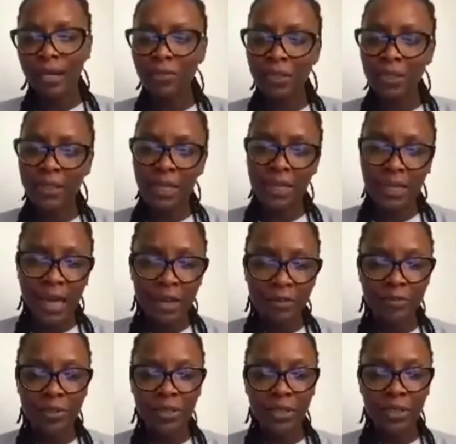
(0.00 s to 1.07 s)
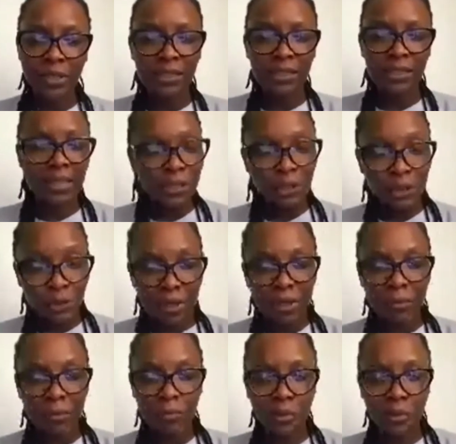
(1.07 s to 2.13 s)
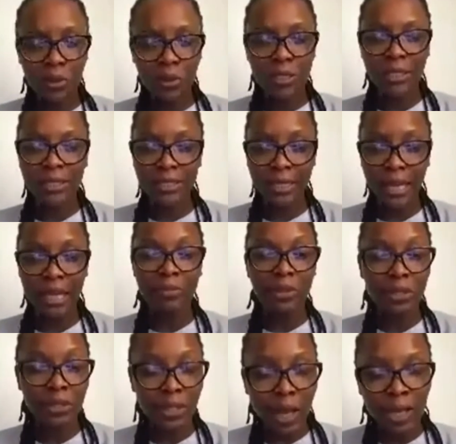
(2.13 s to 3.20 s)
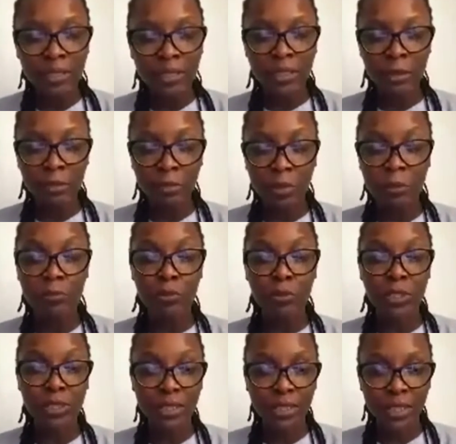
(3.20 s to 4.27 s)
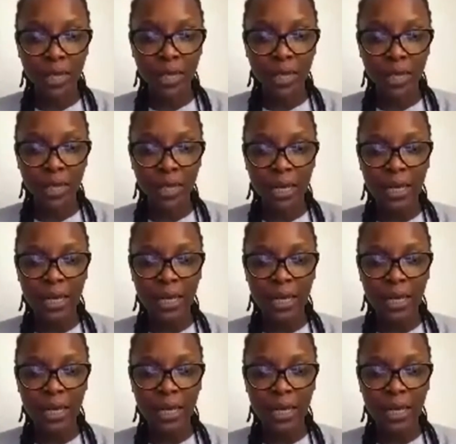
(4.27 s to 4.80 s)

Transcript: And after they left, the Nigerian police came, SARS to be precise,